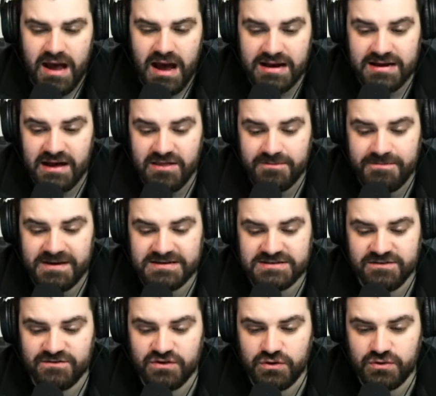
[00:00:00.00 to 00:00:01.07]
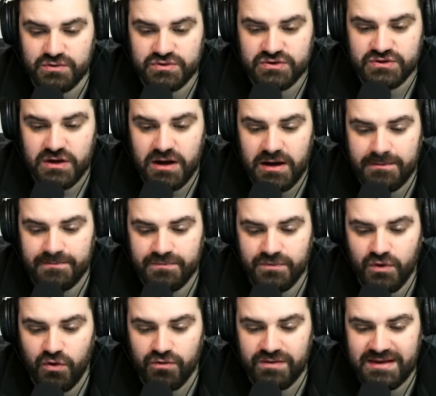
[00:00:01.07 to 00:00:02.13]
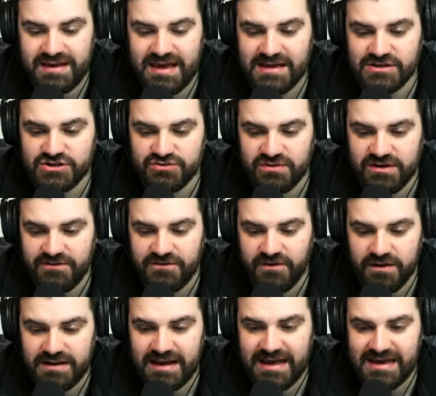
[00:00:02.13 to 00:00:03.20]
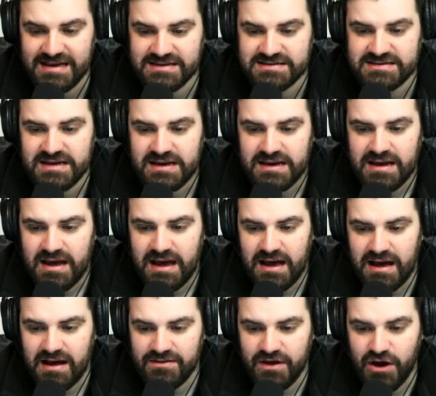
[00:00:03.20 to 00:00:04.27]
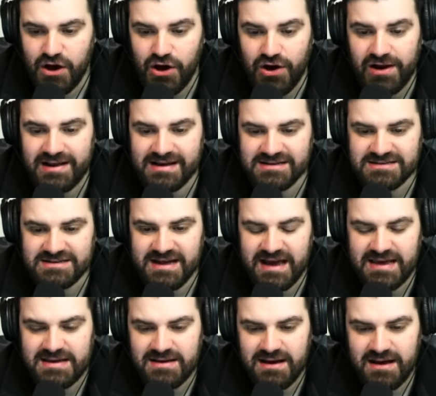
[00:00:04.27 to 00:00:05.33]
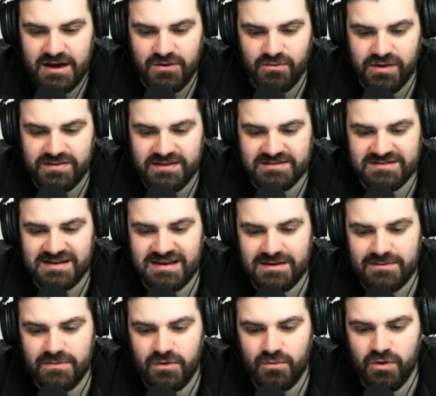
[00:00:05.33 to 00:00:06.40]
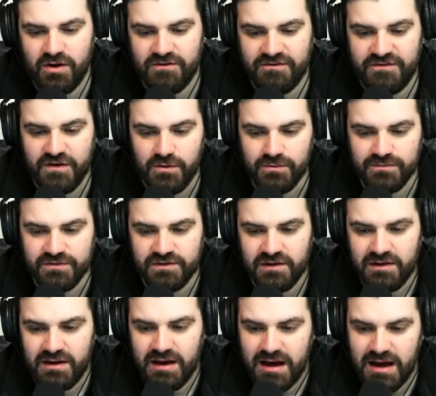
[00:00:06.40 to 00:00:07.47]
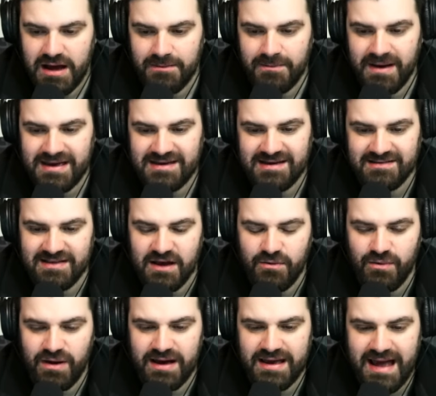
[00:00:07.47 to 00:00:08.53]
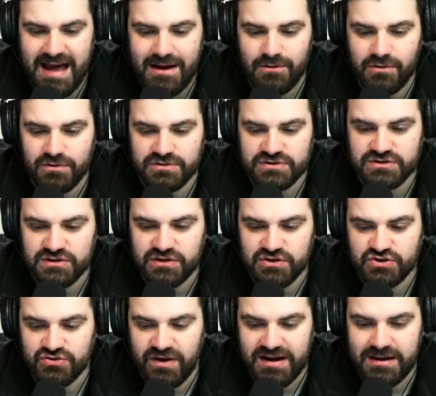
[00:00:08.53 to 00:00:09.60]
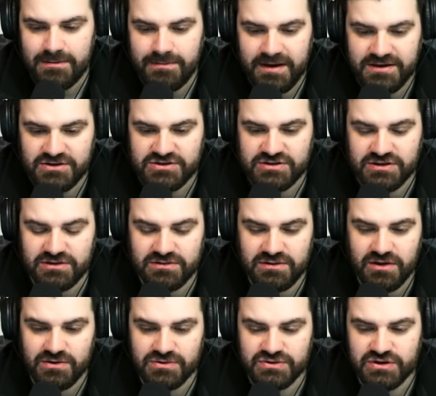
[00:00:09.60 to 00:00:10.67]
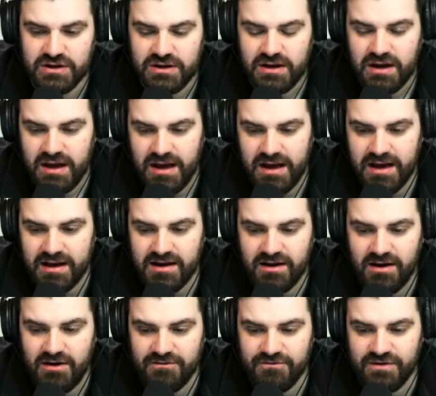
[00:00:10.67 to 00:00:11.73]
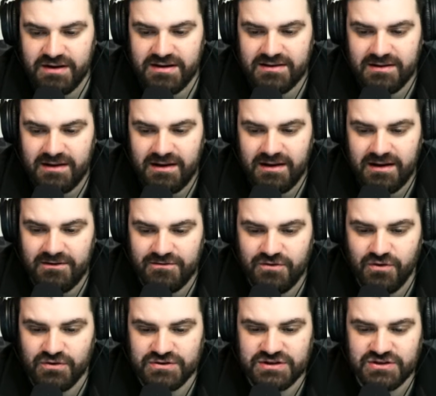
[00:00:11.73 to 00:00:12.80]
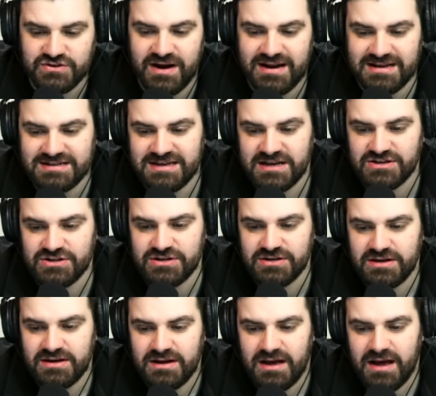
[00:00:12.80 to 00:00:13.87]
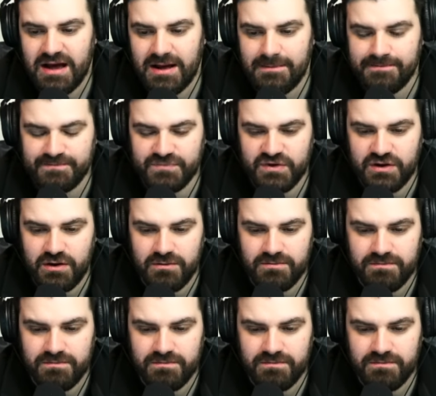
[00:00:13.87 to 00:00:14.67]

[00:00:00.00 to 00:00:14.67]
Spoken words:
Another piece of news on the injury front is that earlier today, when the team were filmed making their way out onto the training pitch, those covering, of course, the training session, you know,